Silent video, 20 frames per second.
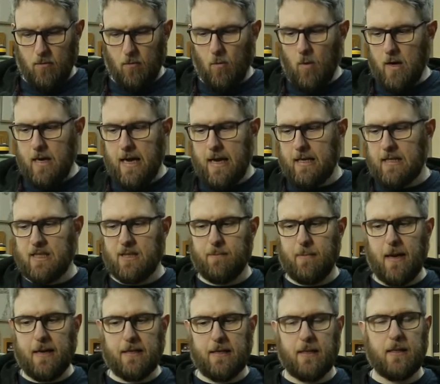what I
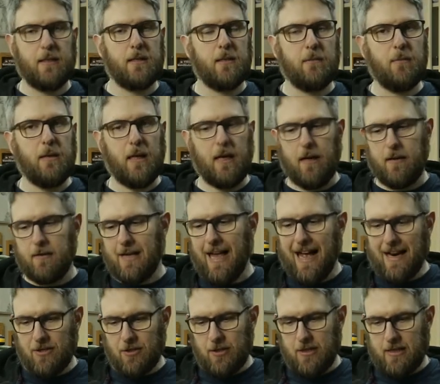expected it to be. It
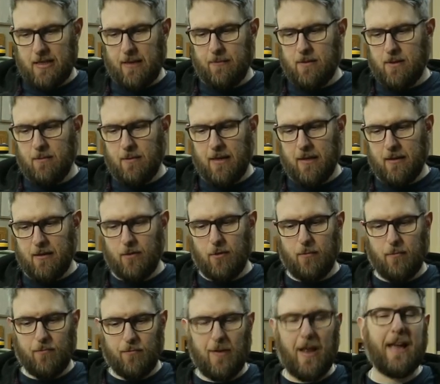actually seems to be a
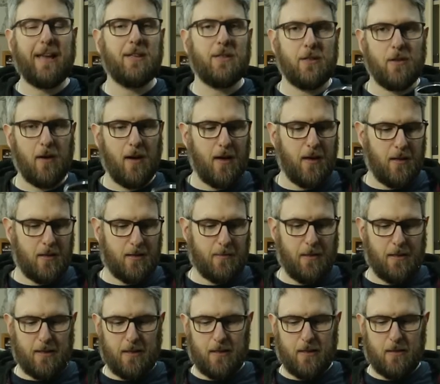little nicer. I
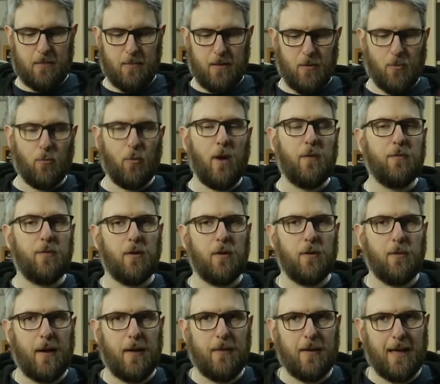expected it to be rougher
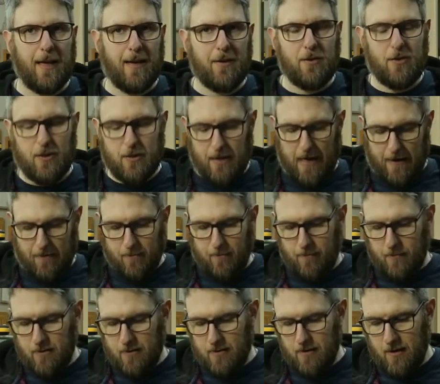around the edges, have,
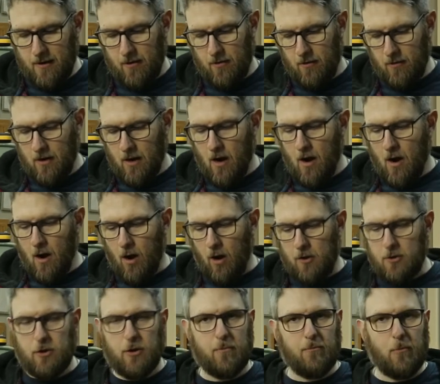you know,
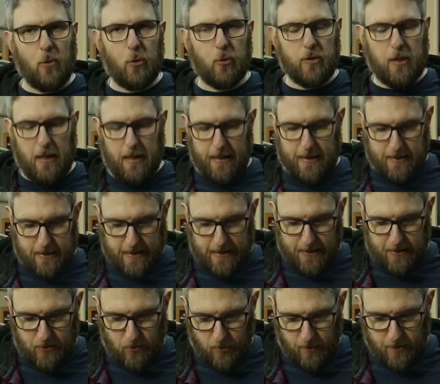harsher mold lines and
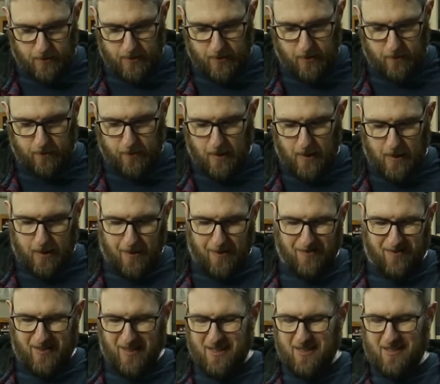that sort of stuff.
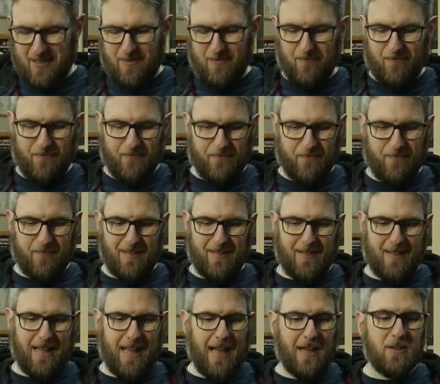This
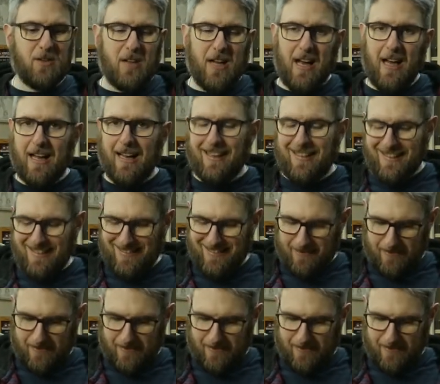edge guide,